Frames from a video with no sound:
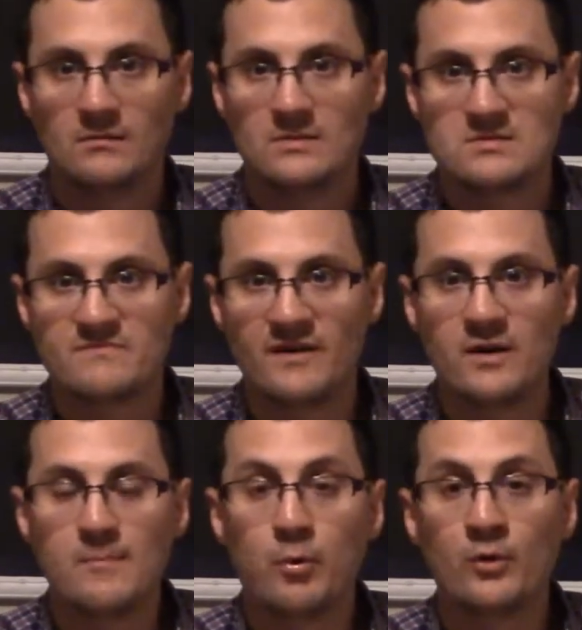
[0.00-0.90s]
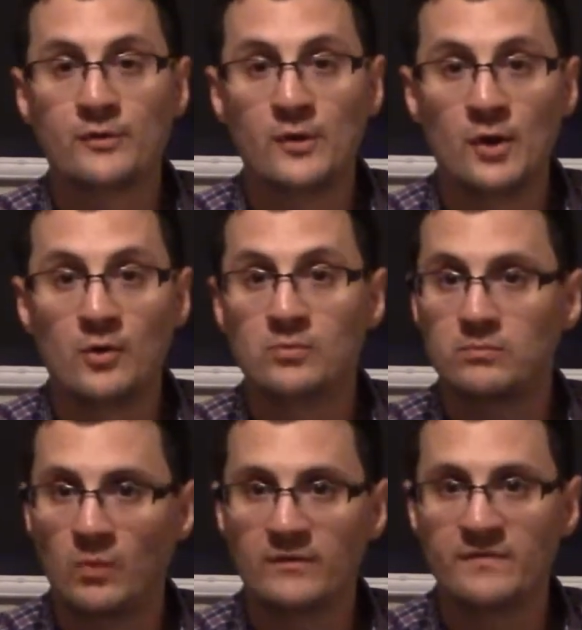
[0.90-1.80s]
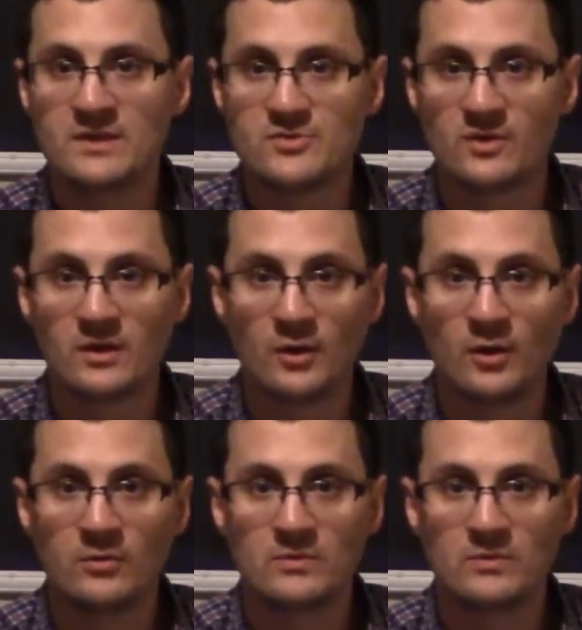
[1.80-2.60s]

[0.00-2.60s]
it's very important to know what feats you're going to go,